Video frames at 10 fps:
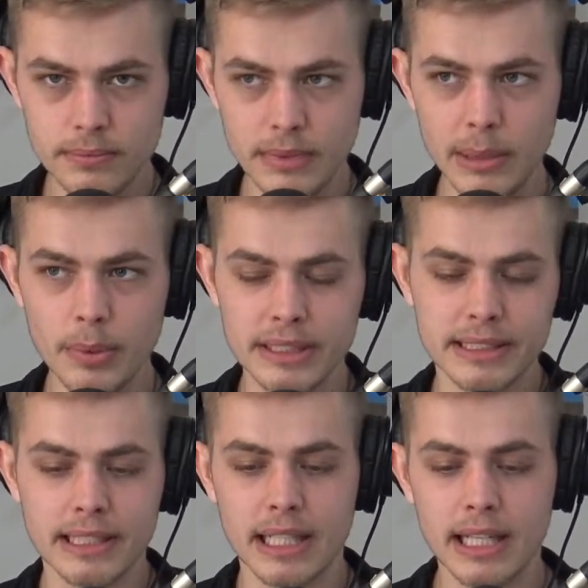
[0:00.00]
He
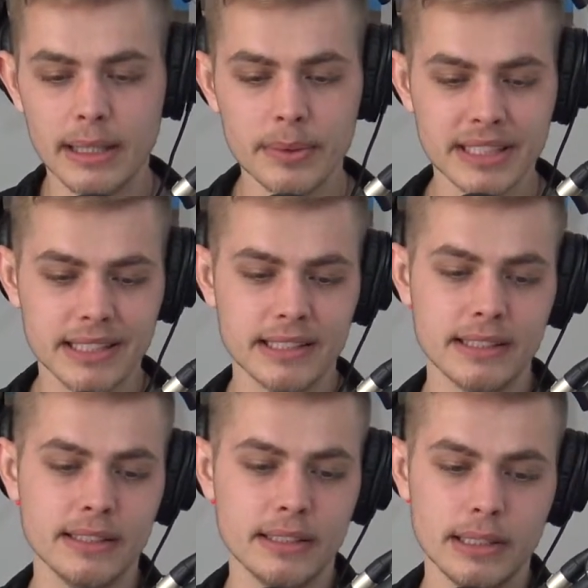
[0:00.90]
wasn't. Uh, he wasn't.
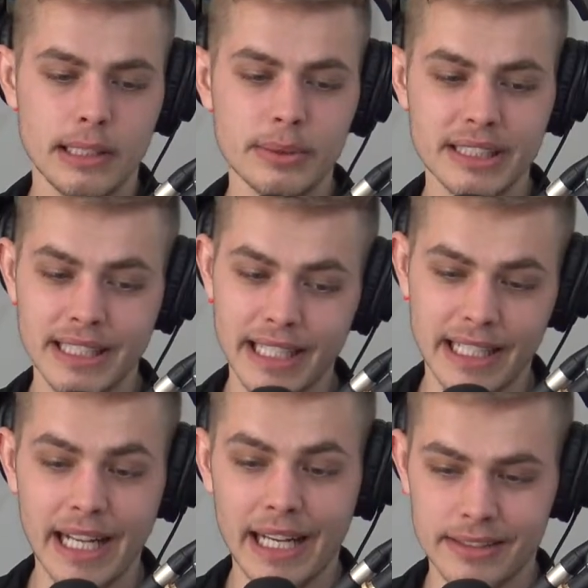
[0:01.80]
He wasn't
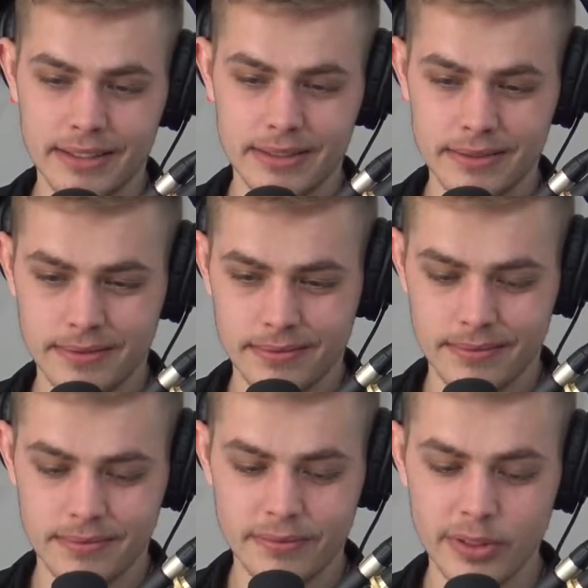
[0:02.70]
kicking ass
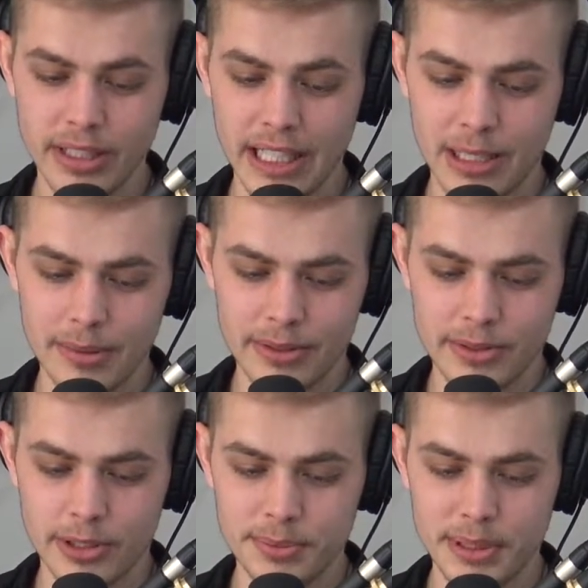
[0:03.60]
for lack of better
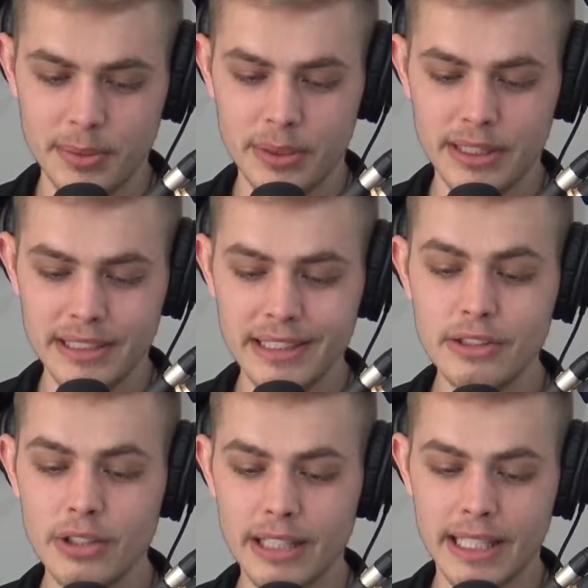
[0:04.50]
terms. He he didn't
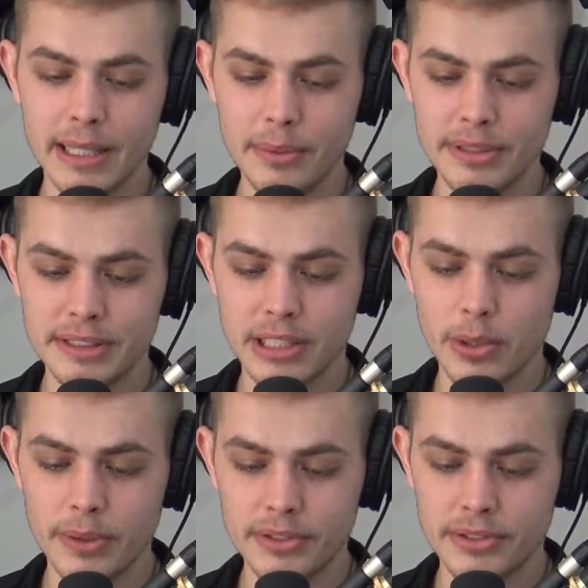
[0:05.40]
look like he was
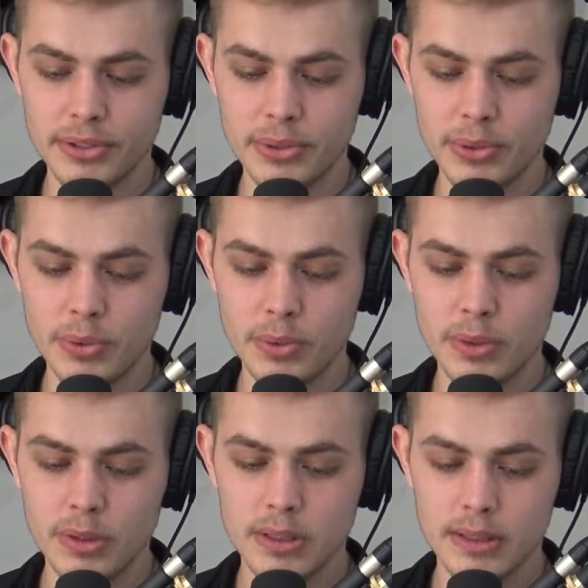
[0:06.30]
going to
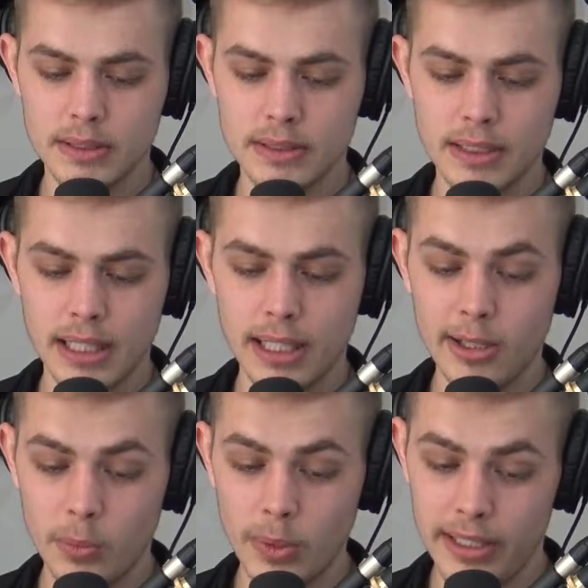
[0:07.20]
uh,
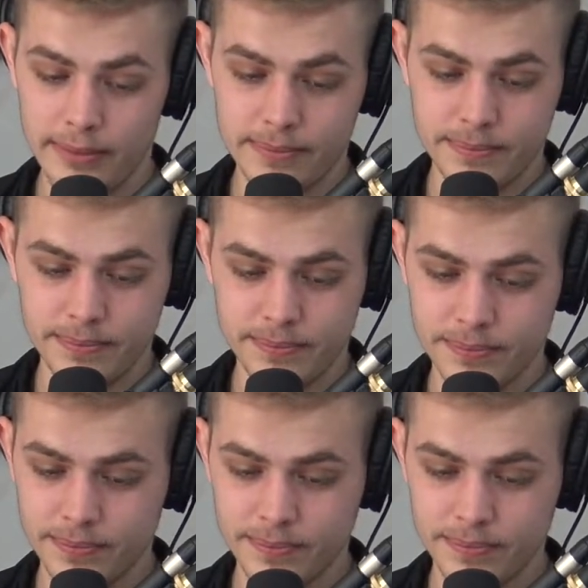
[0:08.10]
win.
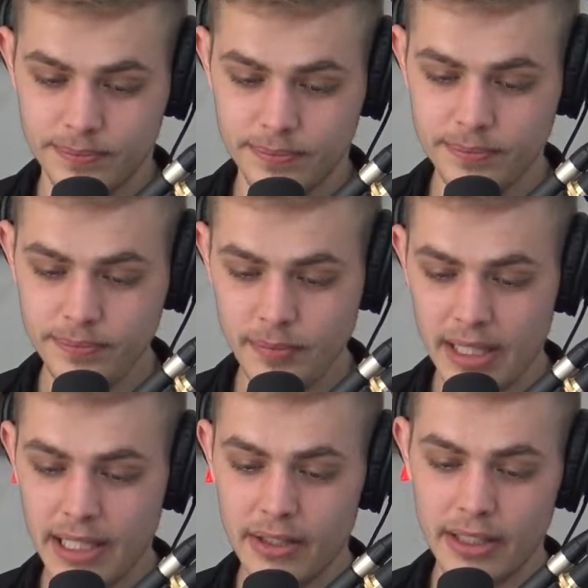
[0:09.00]
He
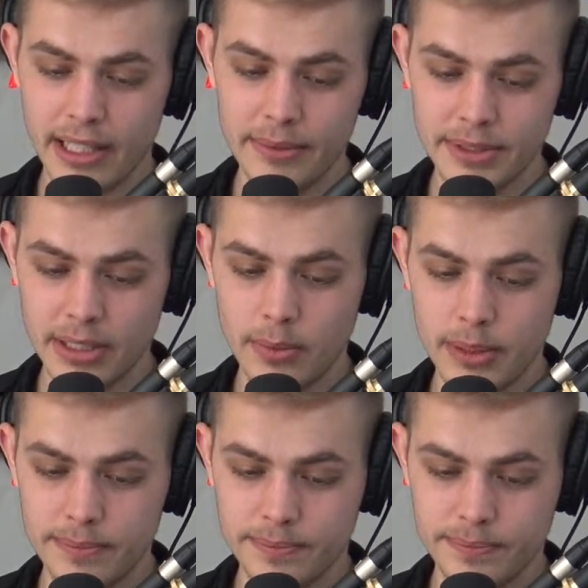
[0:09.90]
didn't look like he was going to win.